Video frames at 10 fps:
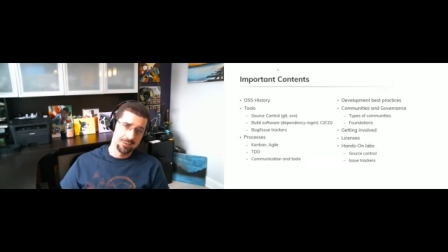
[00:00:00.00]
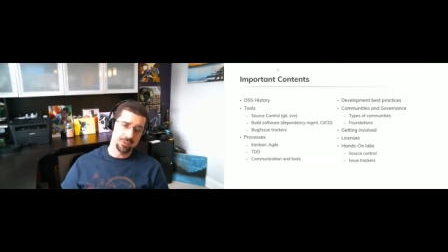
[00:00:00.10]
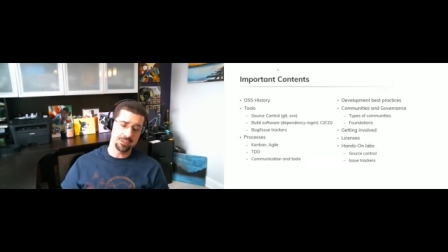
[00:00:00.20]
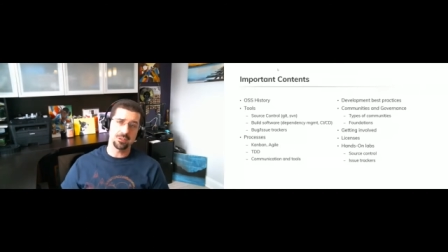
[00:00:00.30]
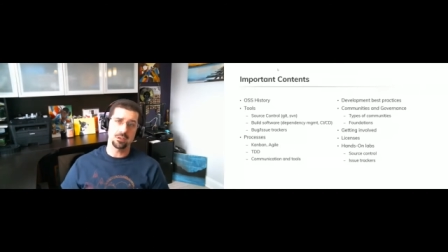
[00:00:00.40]

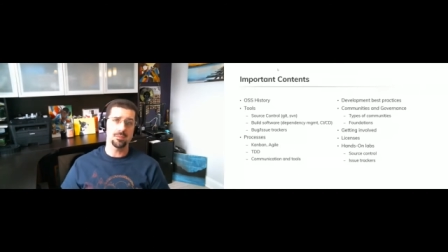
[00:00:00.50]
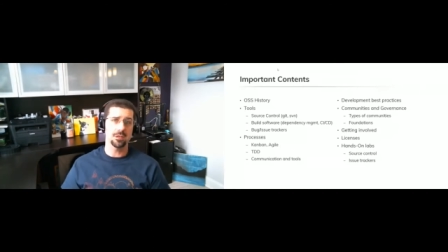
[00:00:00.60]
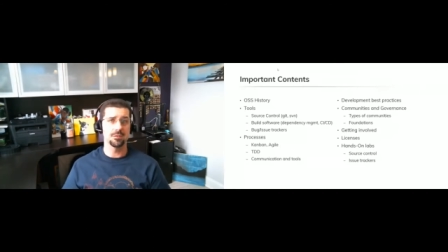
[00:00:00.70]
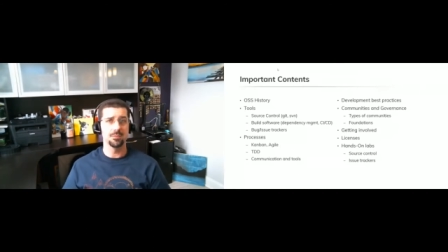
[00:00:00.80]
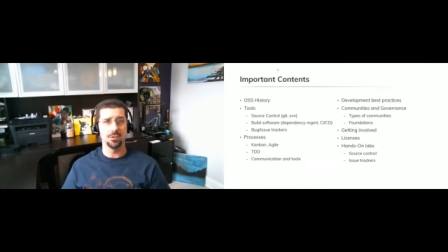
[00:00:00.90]
But let's talk
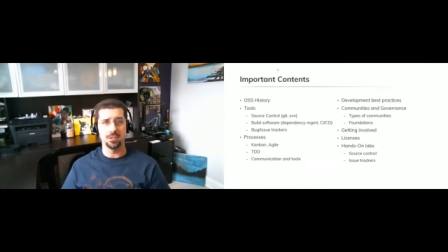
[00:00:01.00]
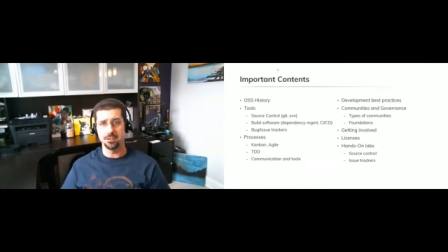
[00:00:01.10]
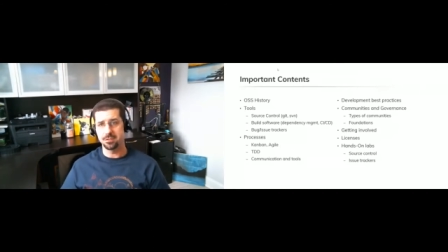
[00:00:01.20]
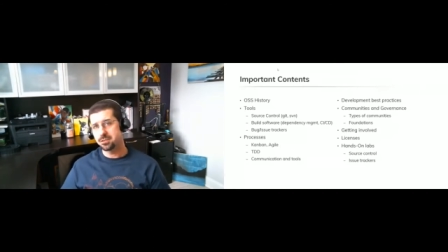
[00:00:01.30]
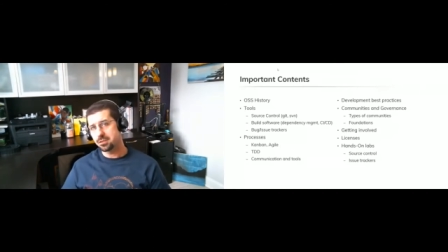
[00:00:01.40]
about
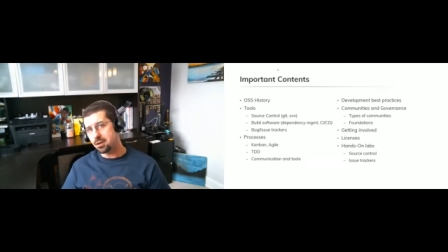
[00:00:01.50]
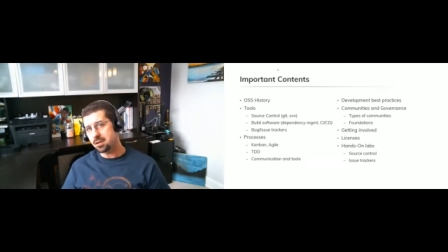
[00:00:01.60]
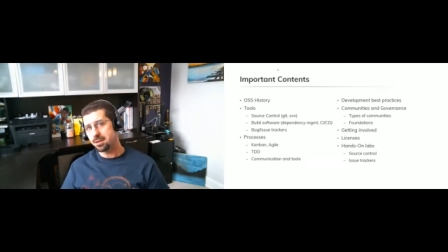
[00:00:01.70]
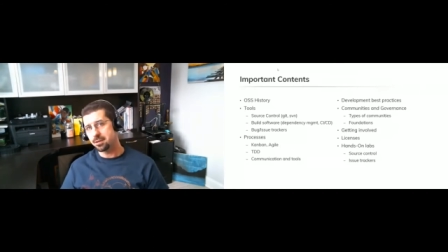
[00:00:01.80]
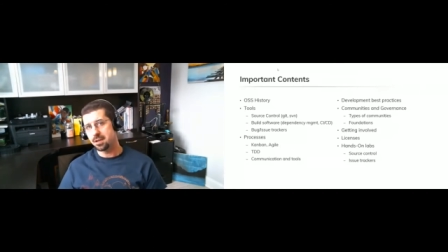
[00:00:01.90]
communities. Let's talk
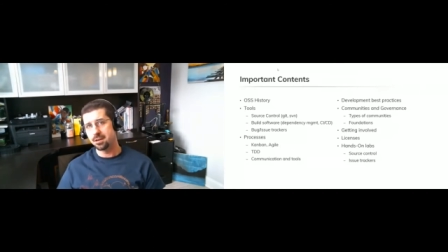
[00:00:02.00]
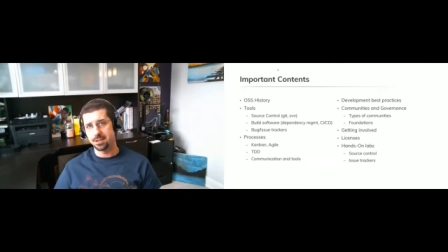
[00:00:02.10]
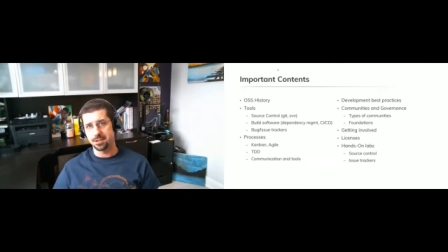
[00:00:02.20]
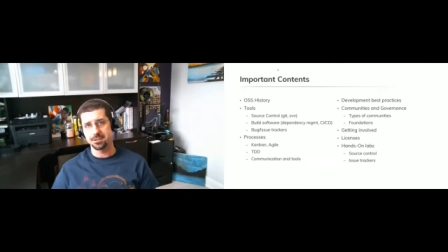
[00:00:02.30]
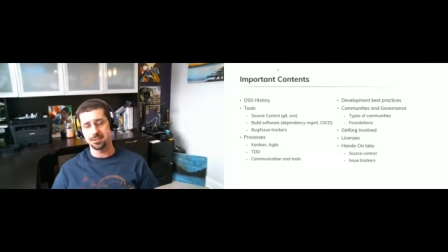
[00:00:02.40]
about
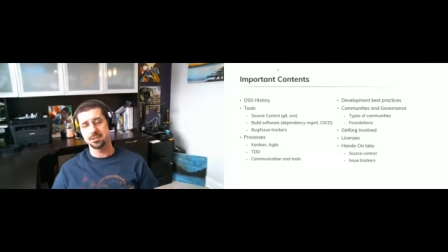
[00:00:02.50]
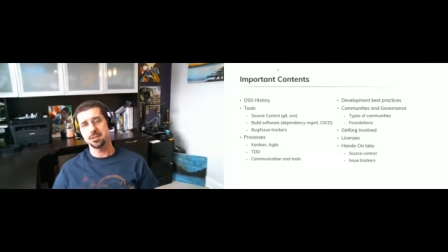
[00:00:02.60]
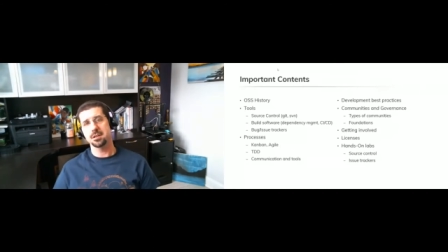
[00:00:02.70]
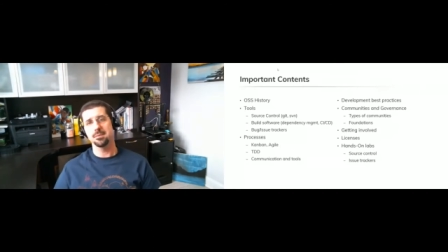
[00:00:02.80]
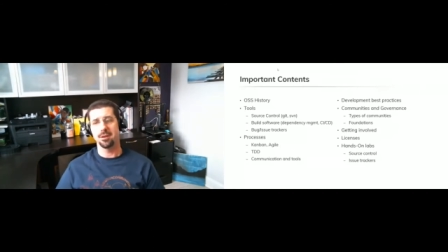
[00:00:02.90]
governance. Let's
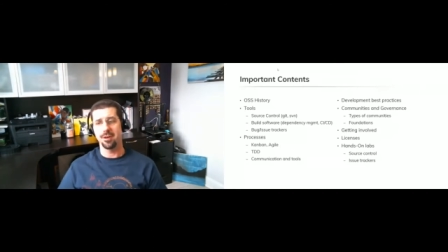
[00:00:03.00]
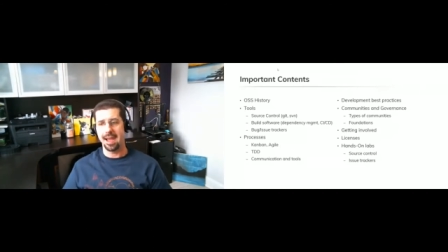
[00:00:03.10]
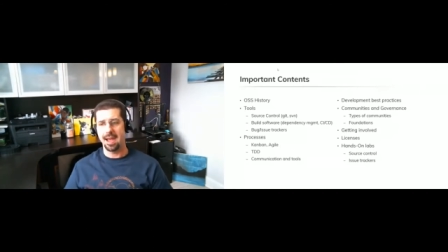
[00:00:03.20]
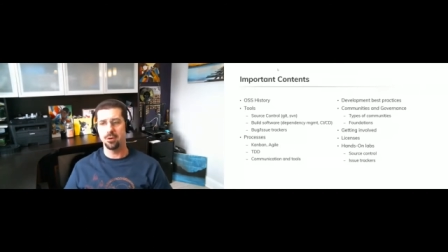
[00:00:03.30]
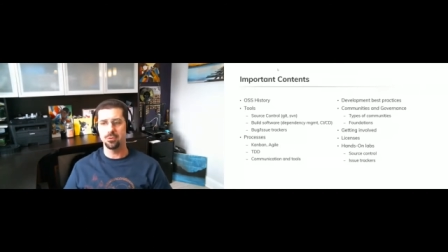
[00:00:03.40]
talk about
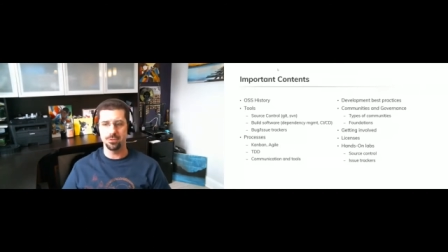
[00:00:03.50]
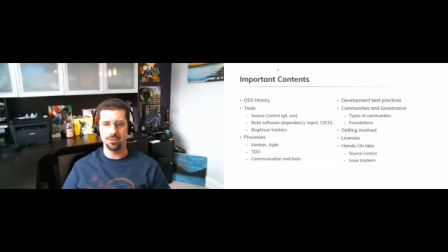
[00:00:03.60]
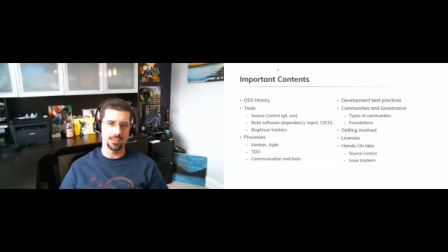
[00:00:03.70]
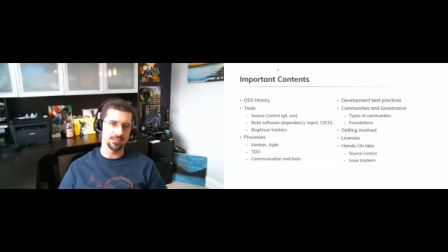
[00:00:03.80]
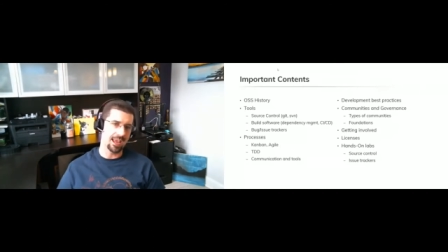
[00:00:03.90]
how do
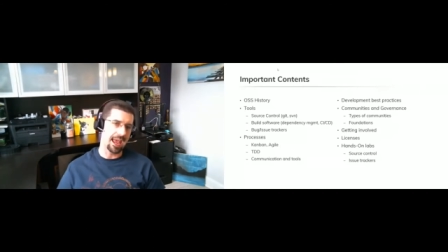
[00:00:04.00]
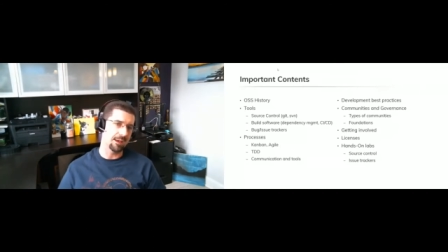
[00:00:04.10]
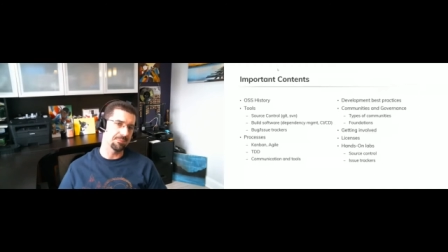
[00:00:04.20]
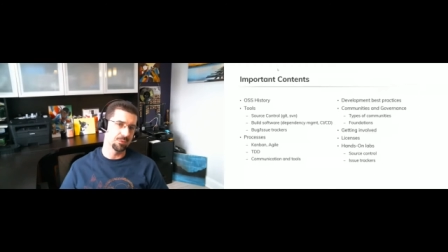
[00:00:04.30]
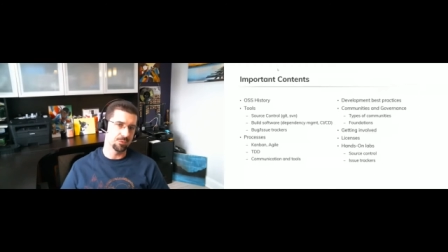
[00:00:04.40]
things
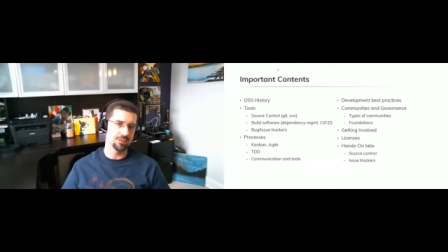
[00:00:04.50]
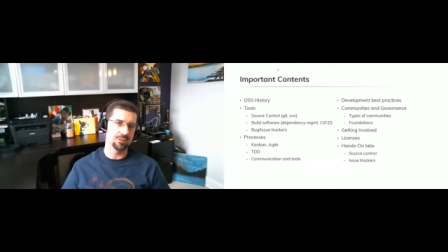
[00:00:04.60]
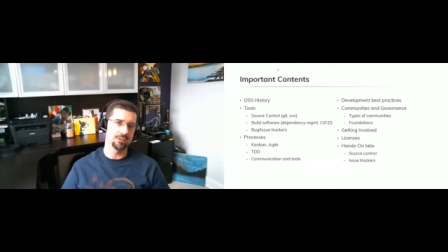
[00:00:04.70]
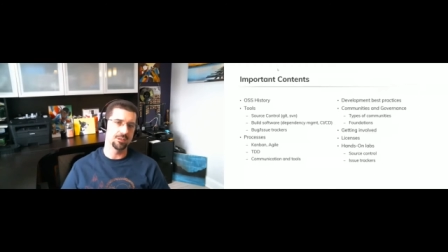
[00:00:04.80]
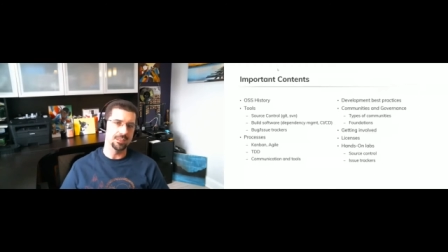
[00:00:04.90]
happen
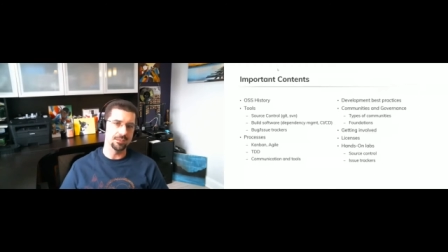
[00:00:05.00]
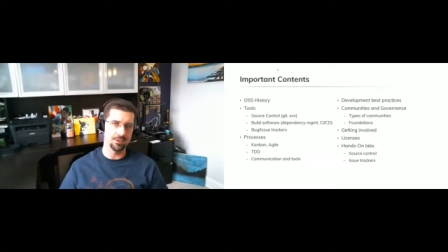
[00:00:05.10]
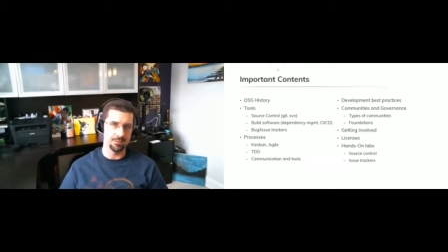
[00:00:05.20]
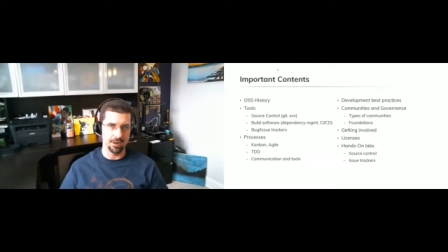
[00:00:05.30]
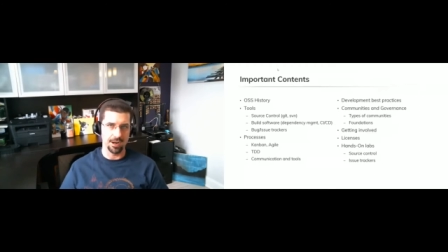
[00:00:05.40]
within the
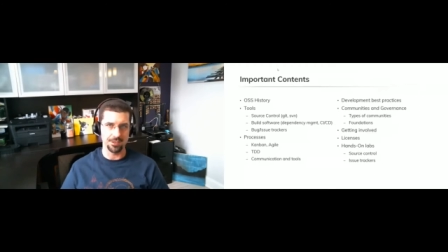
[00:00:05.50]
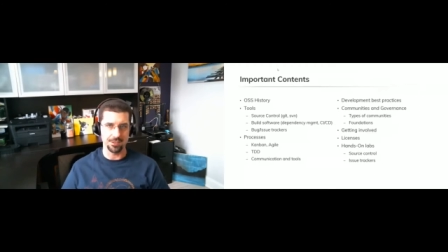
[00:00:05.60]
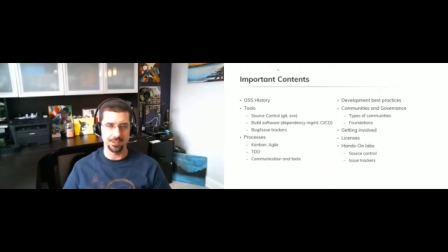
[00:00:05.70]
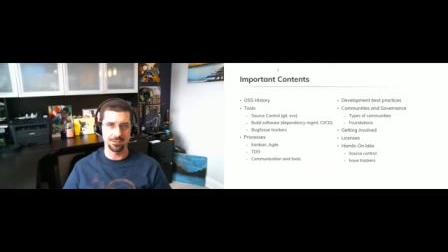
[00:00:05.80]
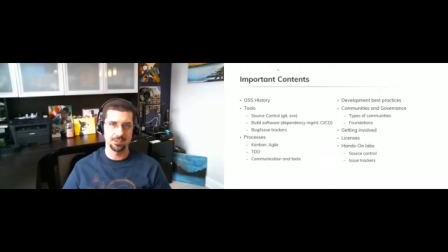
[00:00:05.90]
different
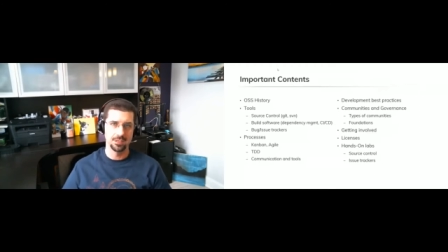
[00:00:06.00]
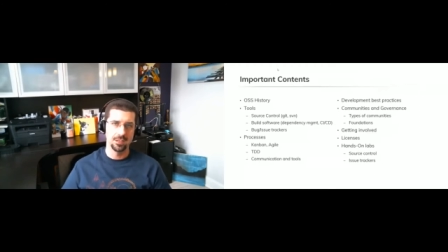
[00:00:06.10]
projects.